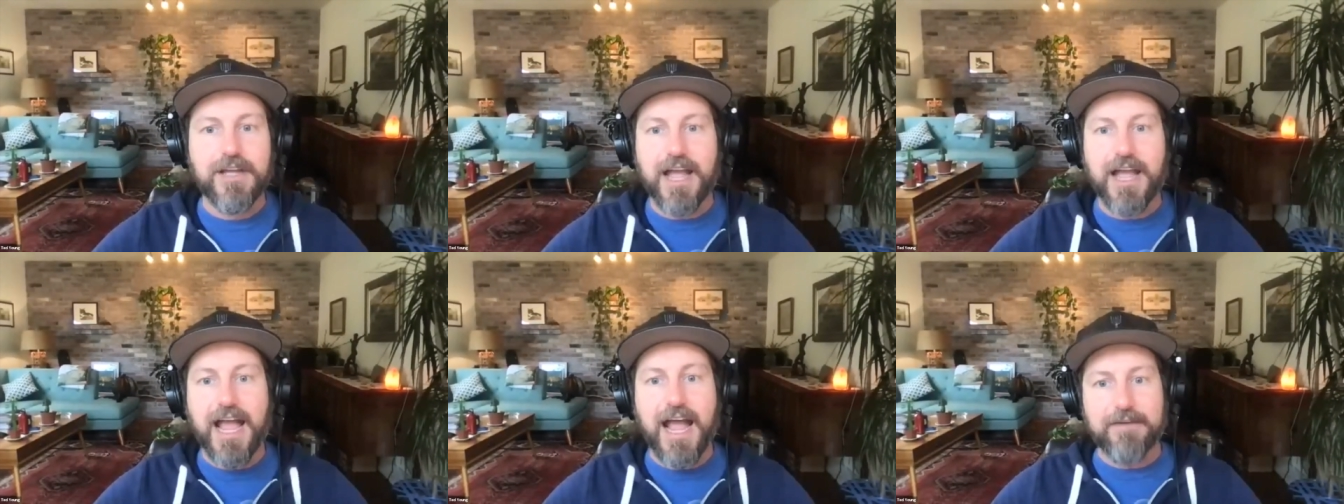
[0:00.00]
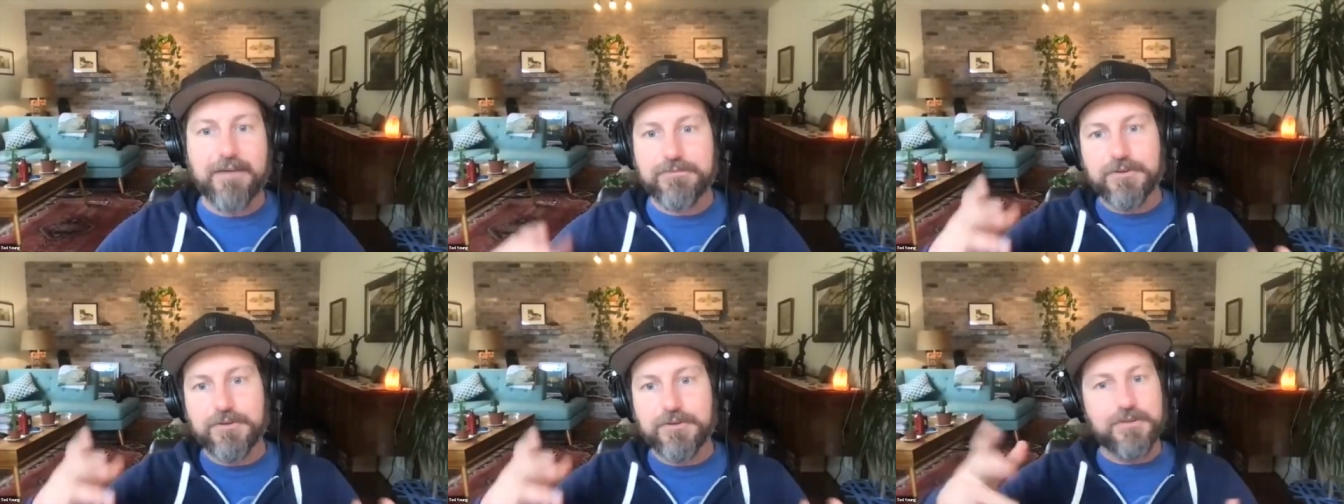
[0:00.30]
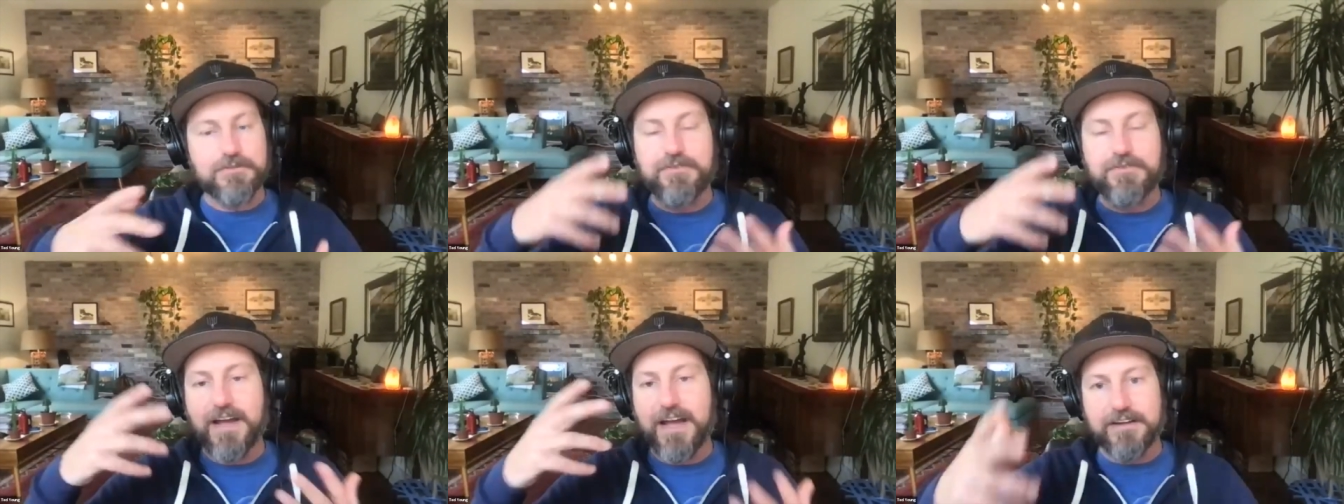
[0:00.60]
after the
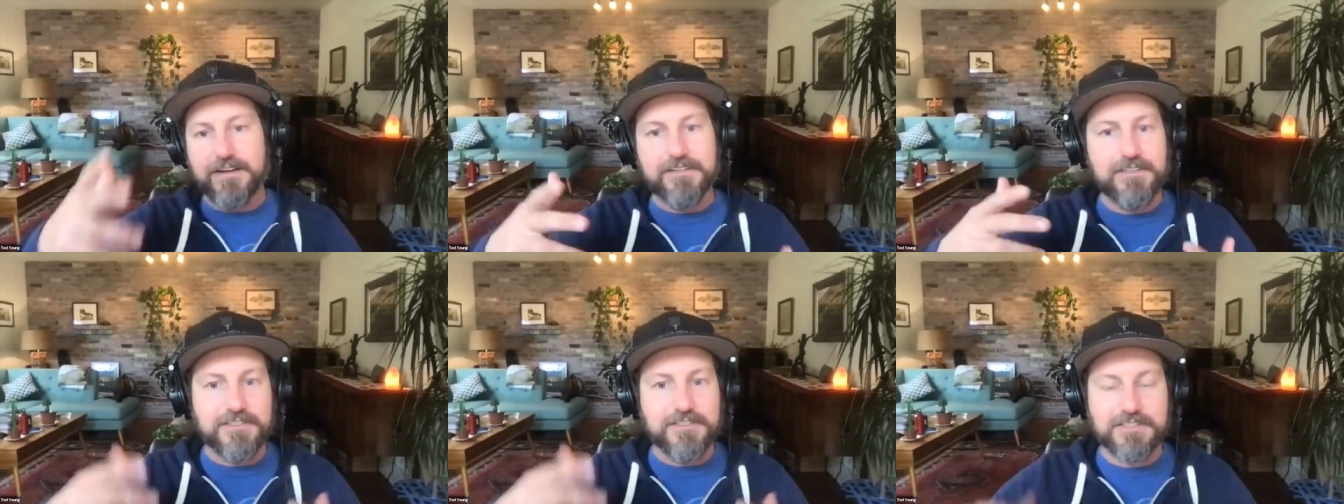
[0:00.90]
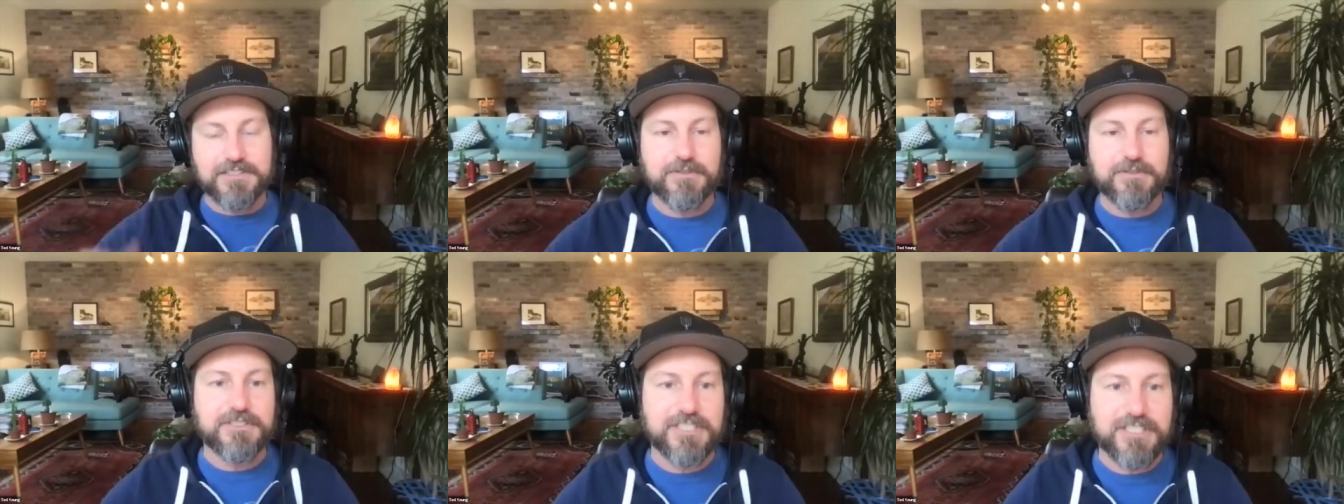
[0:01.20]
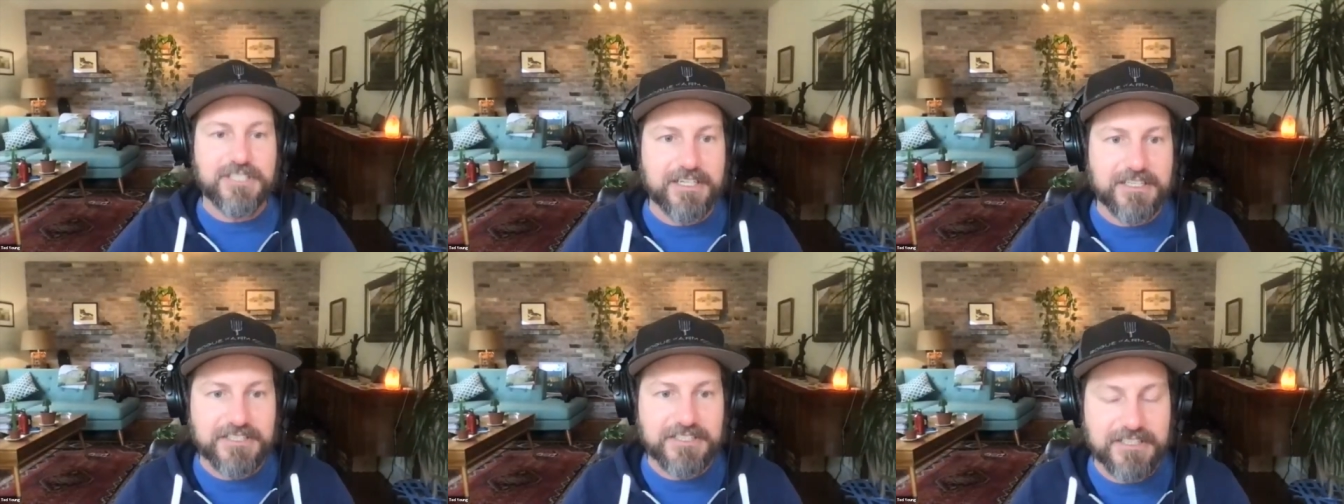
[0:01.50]
fact
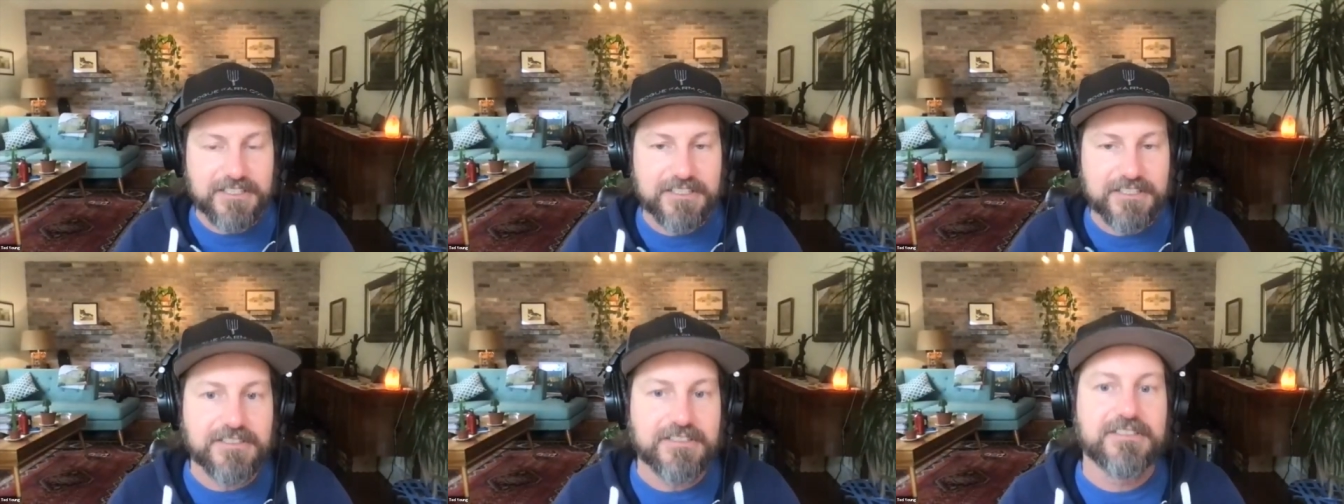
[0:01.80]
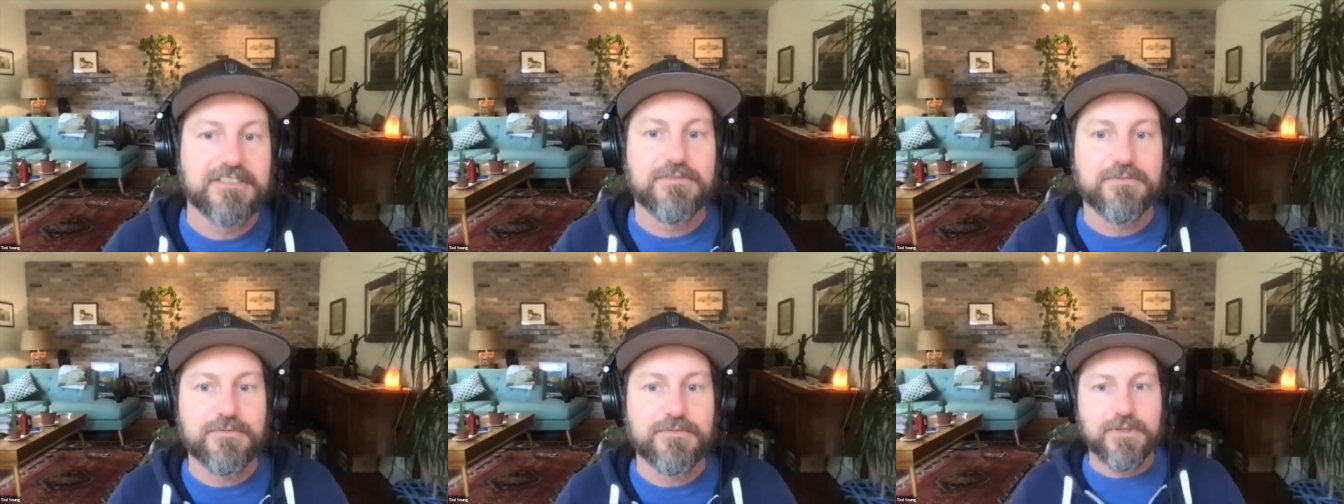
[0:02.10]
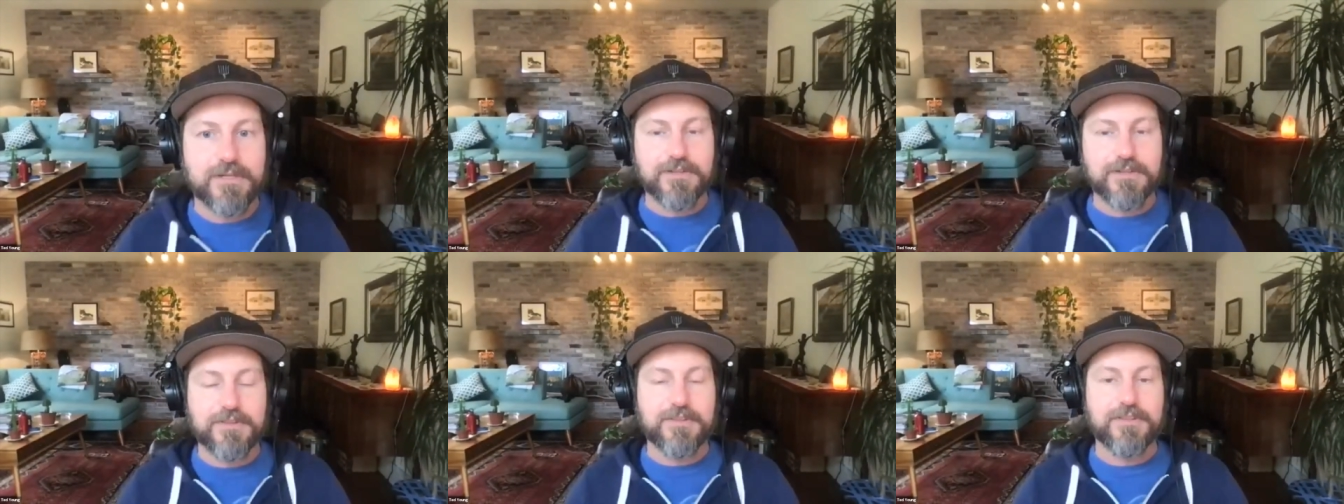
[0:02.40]
associations
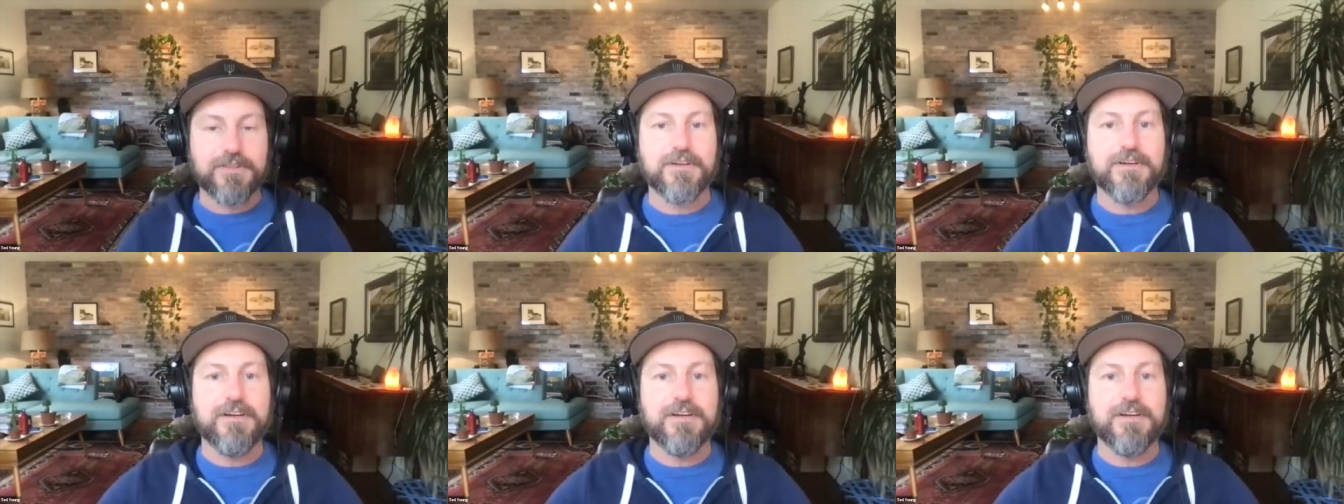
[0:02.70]
with